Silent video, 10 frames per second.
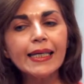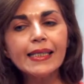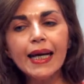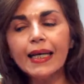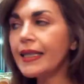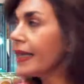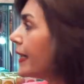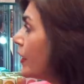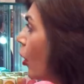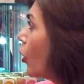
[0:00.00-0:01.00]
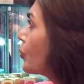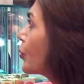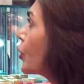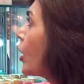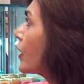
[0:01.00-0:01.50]
is that in our
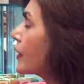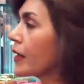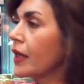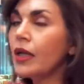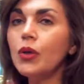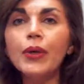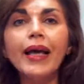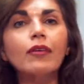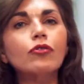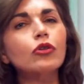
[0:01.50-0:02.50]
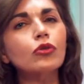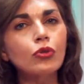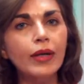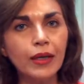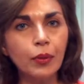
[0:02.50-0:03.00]
products, we have got
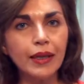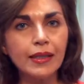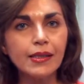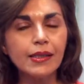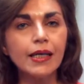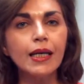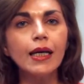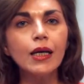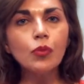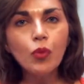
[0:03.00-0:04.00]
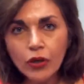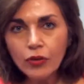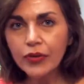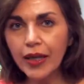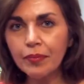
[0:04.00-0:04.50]
two liquids. One
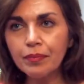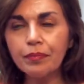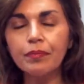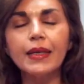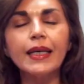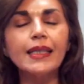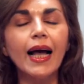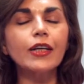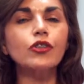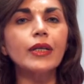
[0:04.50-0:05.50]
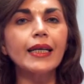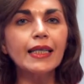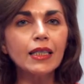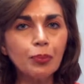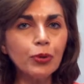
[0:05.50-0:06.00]
of them is actually
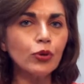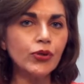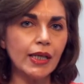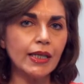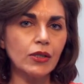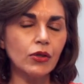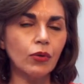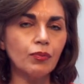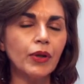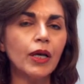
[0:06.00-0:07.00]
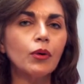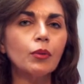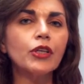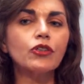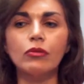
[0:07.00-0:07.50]
the pure silicium,
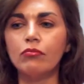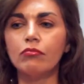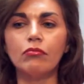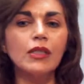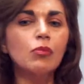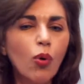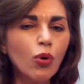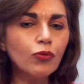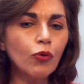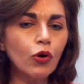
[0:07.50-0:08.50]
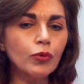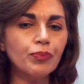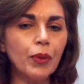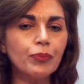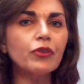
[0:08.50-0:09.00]
which is more for
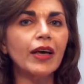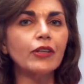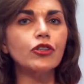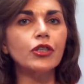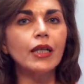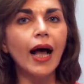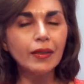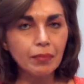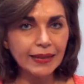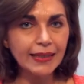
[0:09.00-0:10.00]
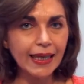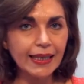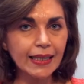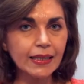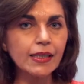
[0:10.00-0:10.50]
prevention and
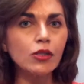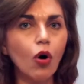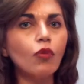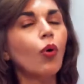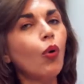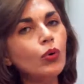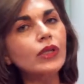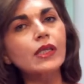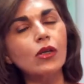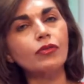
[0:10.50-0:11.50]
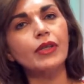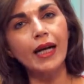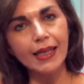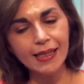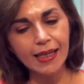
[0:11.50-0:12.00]
maintenance of all the stuff
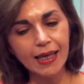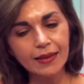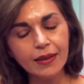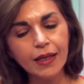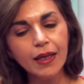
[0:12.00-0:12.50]
that I said.